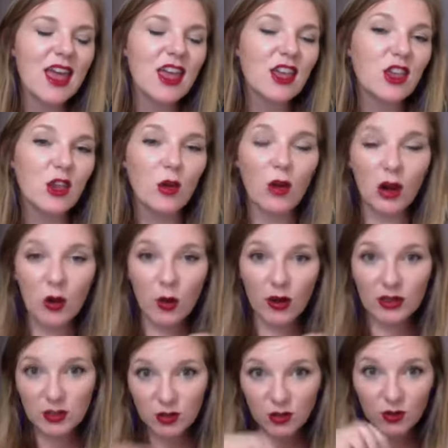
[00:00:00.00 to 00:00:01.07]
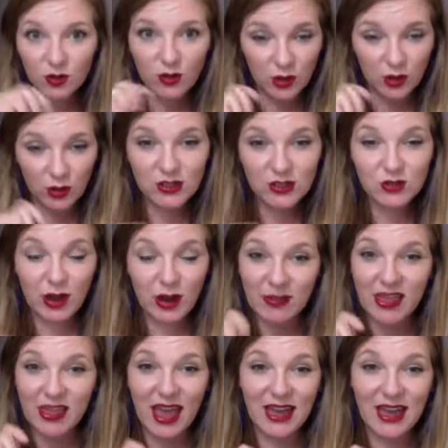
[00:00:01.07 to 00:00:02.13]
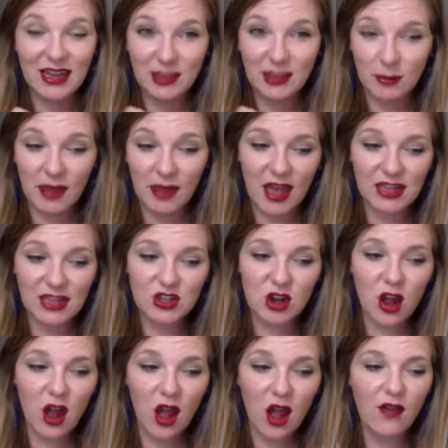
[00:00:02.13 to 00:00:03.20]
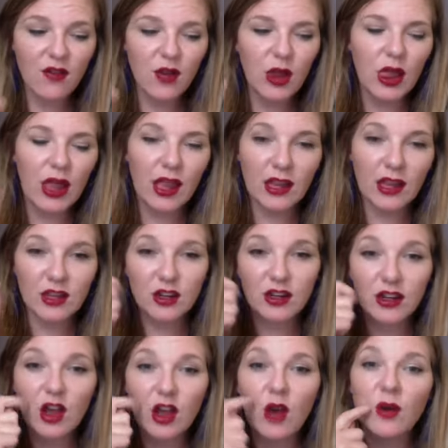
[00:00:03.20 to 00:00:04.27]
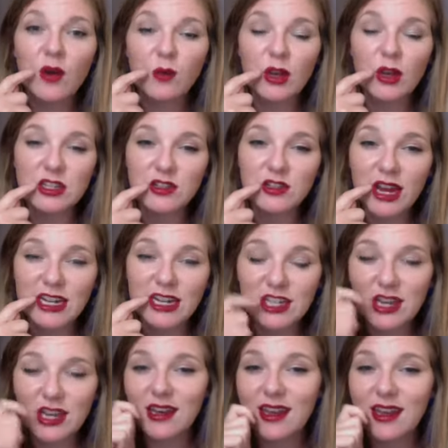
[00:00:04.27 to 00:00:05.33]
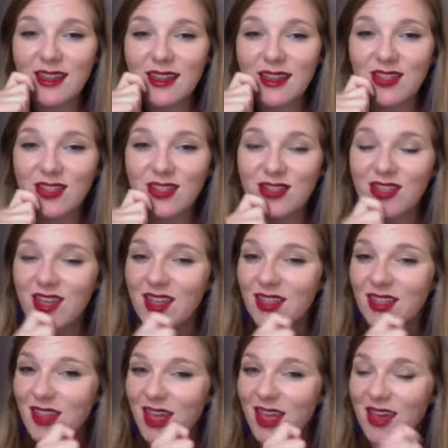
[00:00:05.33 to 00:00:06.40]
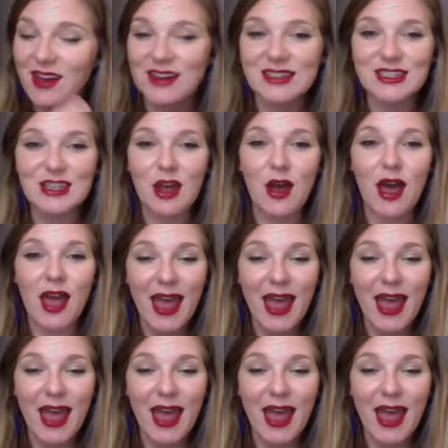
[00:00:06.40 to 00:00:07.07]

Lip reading: You are going to, you know, scrape a little bit extra off, and you're going to go in one direction in thin layers. So